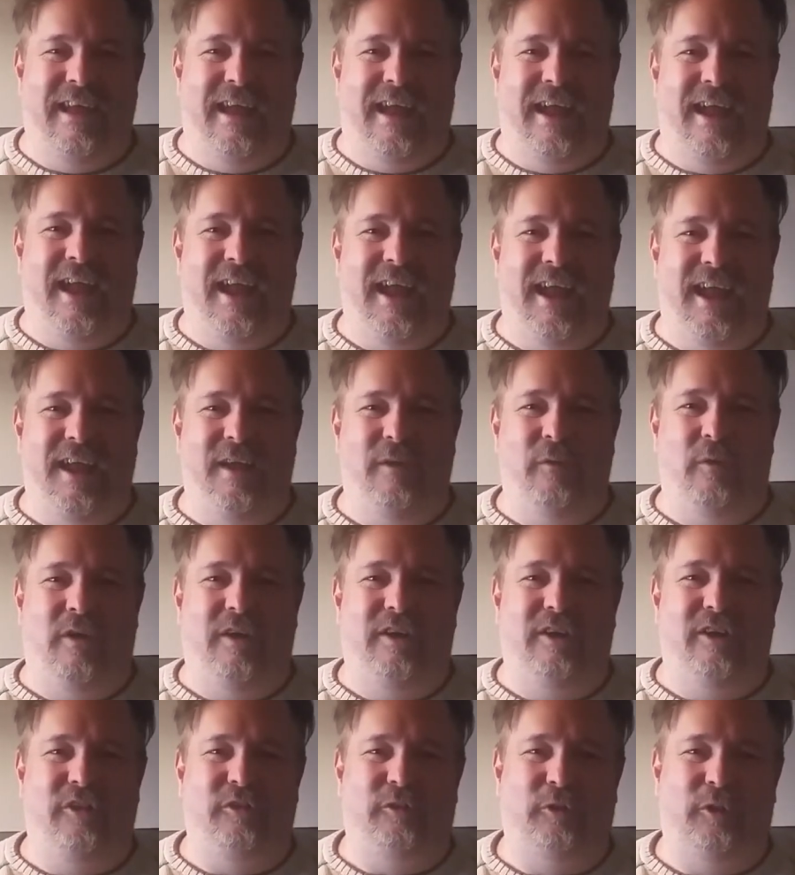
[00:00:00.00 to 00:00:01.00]
Hey,
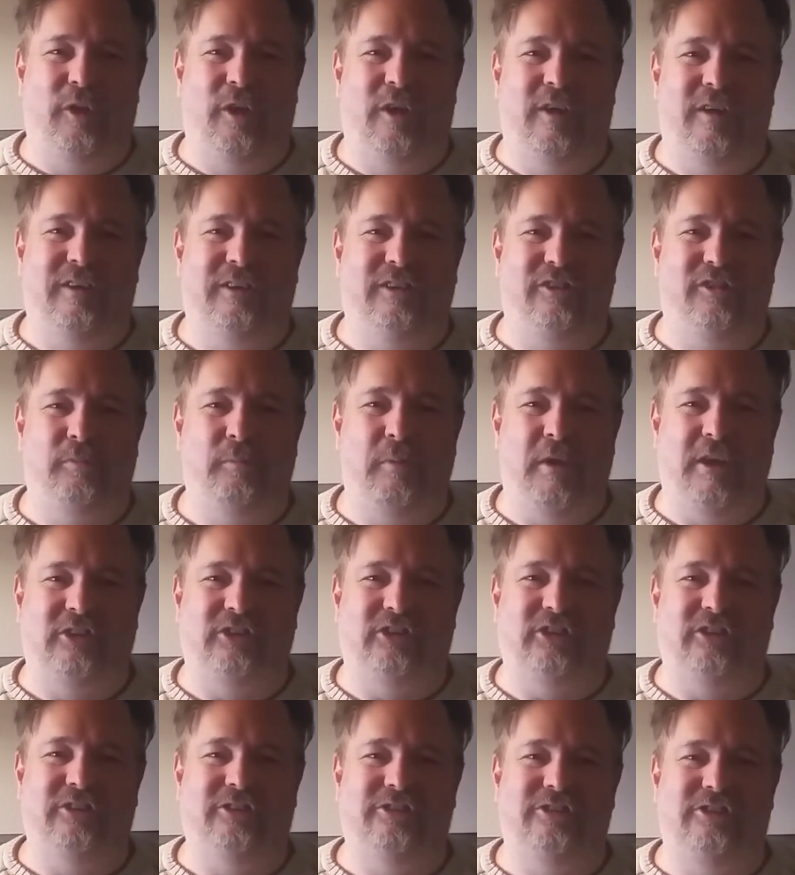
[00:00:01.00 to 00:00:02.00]
wanted to throw a
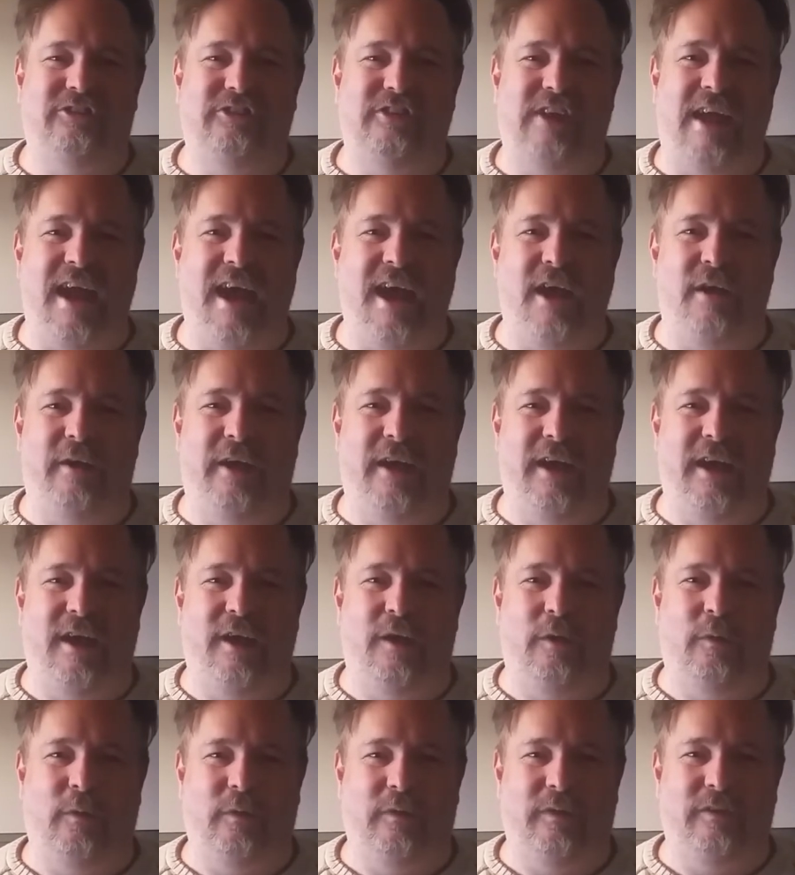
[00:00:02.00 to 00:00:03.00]
special shout
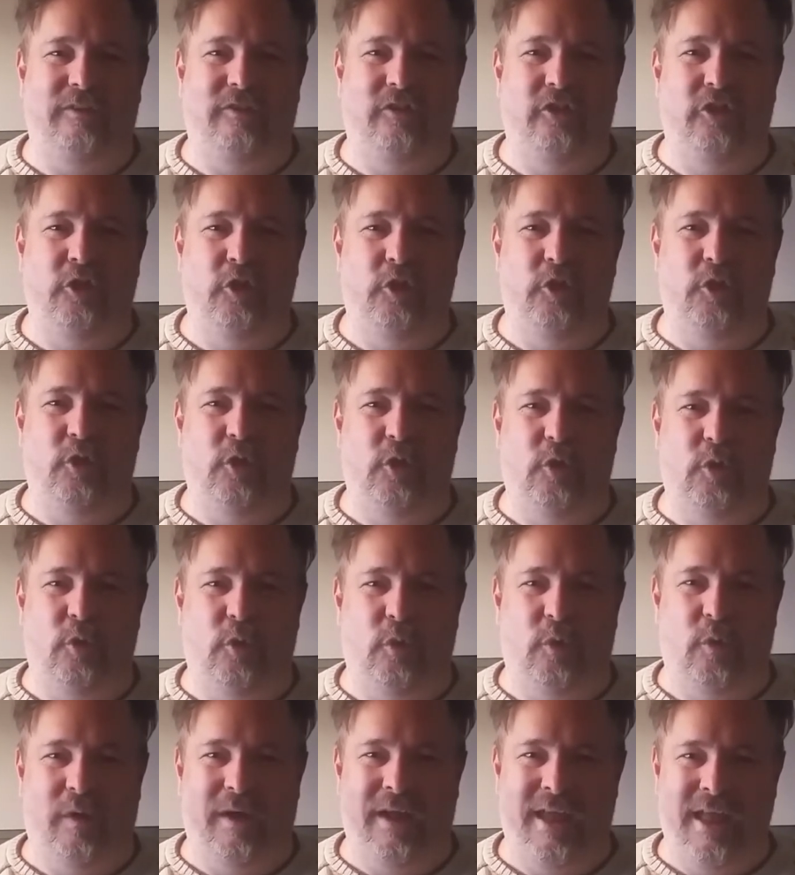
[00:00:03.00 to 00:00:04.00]
out to
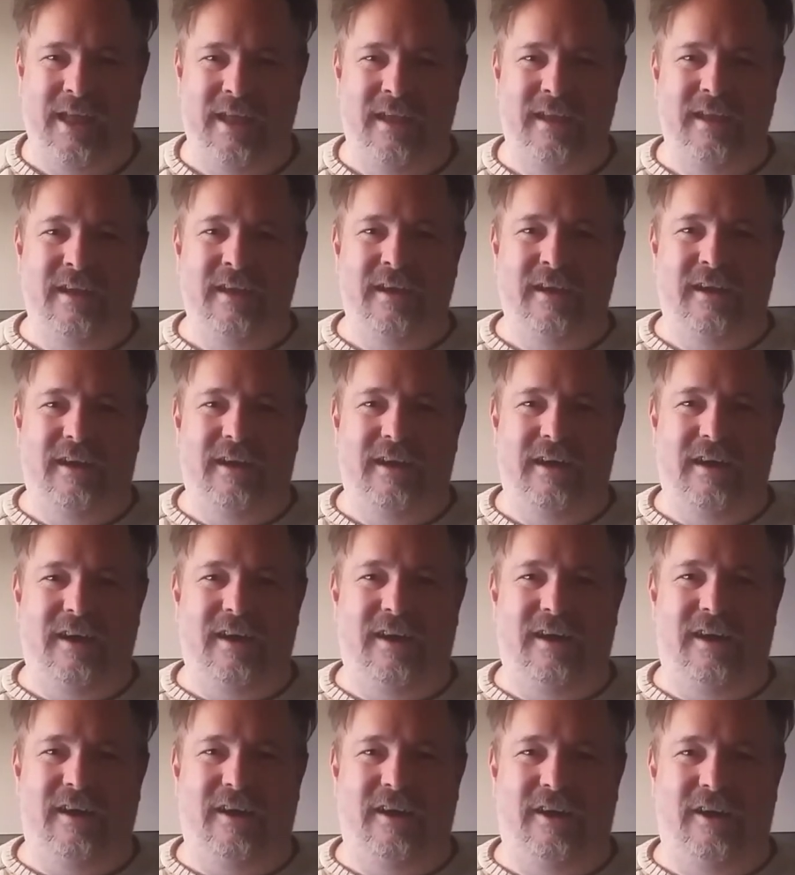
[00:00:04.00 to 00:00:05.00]

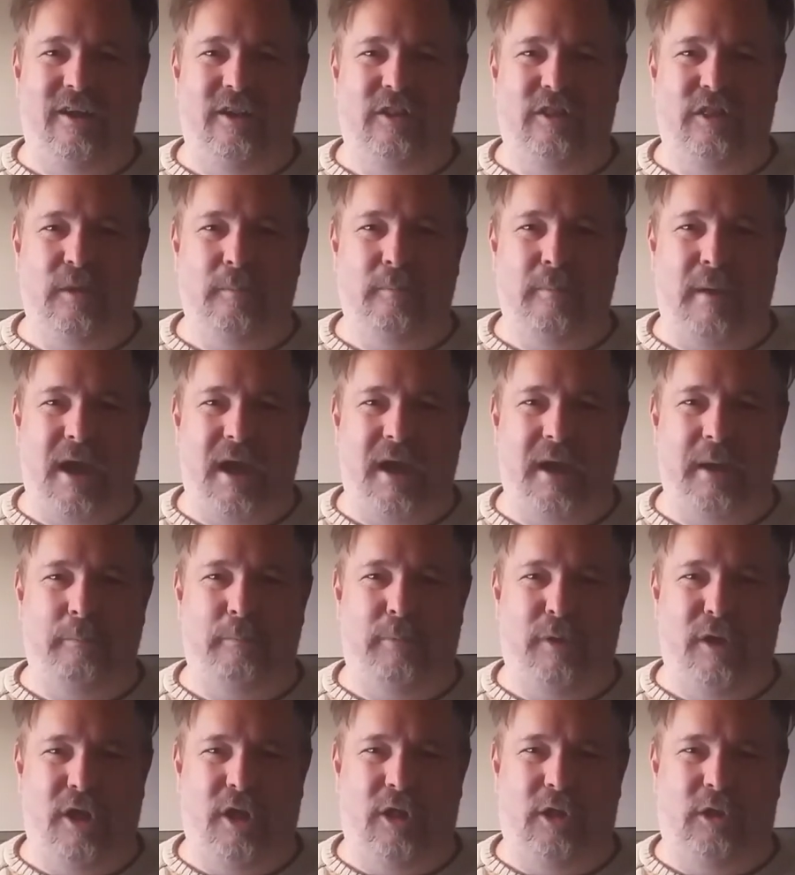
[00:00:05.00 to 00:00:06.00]
all the
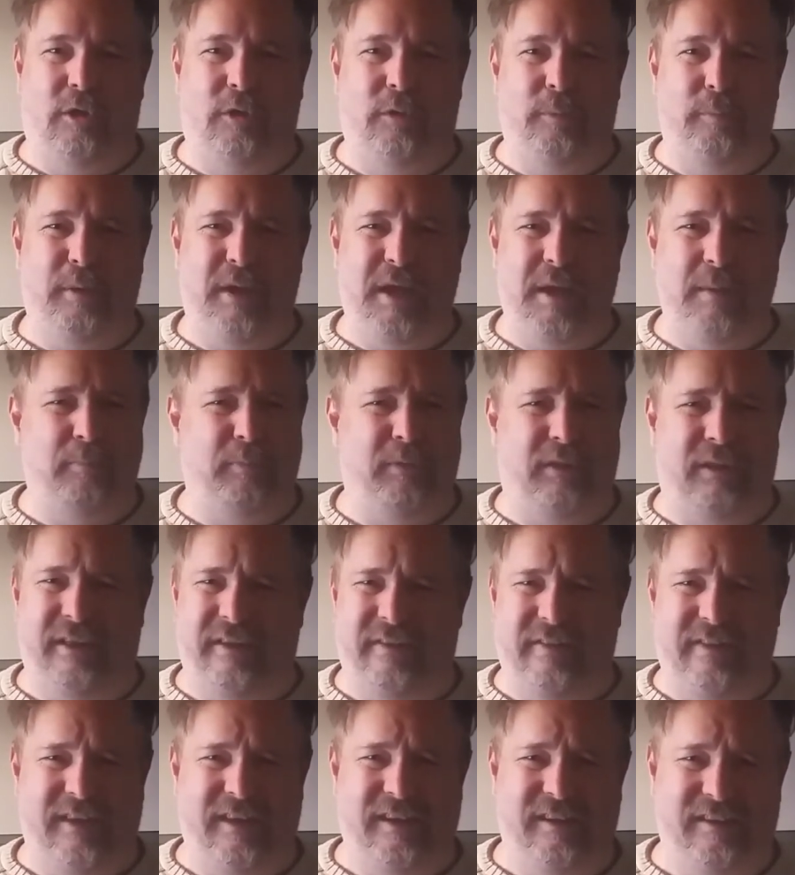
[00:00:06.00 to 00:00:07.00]
bipolar people in
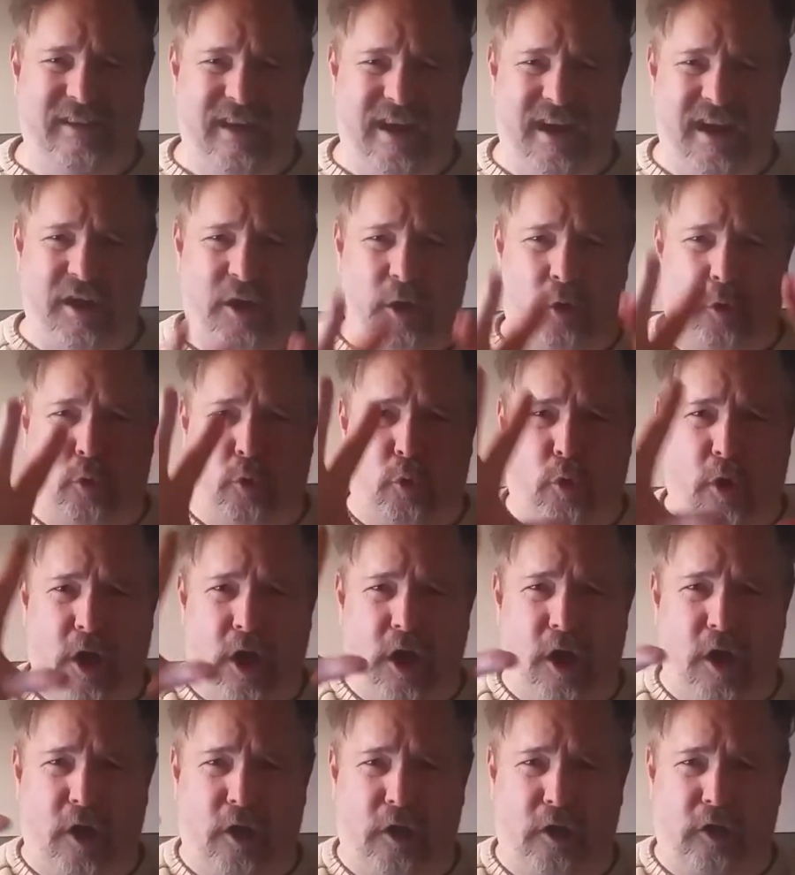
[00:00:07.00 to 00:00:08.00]
the entire
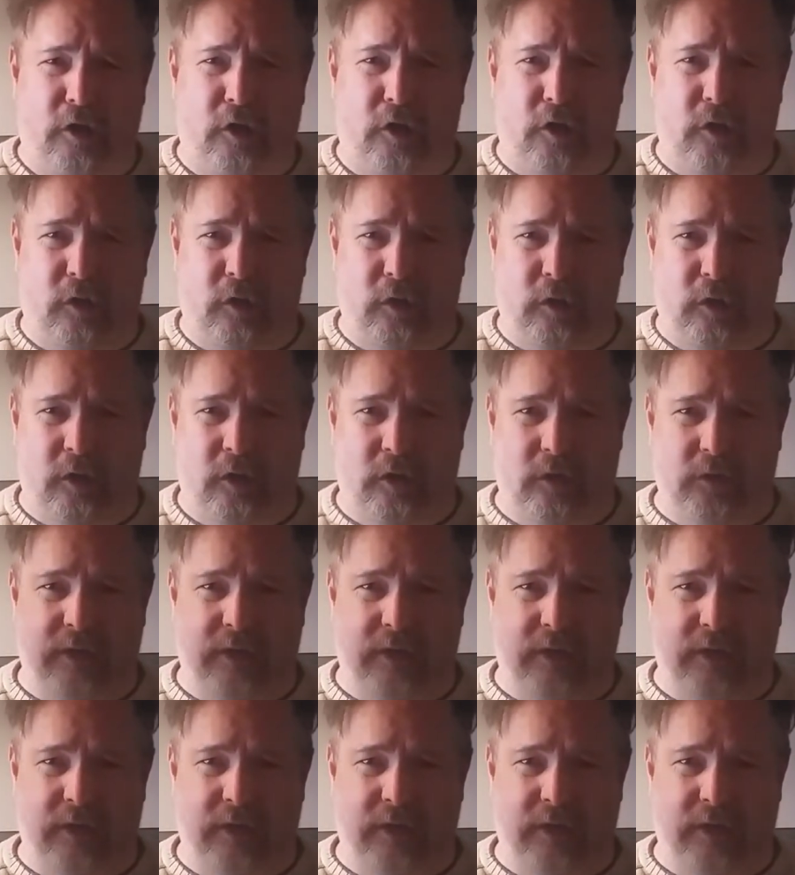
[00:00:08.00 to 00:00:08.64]
world.